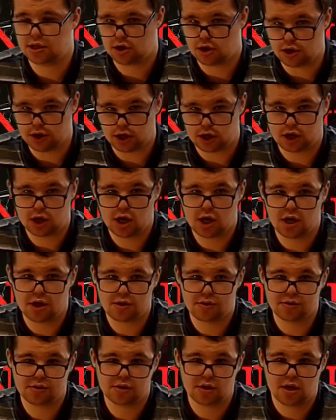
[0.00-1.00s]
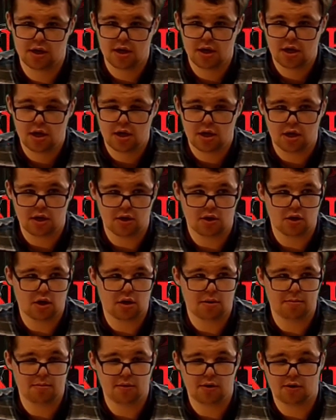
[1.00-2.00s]
You got the girls,
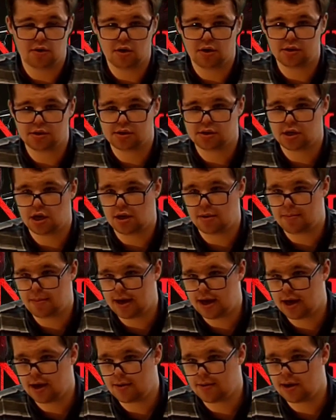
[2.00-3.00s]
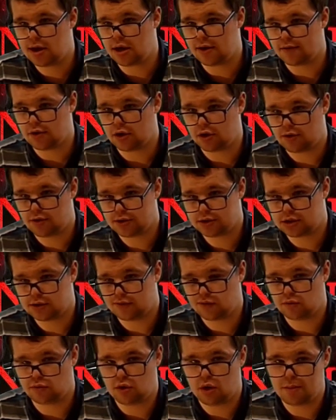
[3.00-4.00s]
you got Mary, you've got
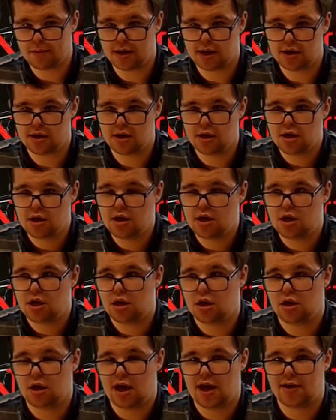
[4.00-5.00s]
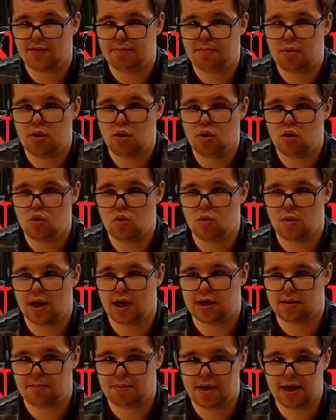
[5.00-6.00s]
Christopher Robin, you have Pooh
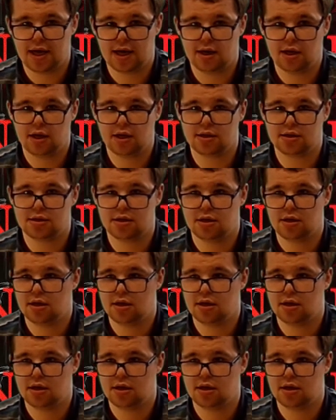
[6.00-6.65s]
and Piglet.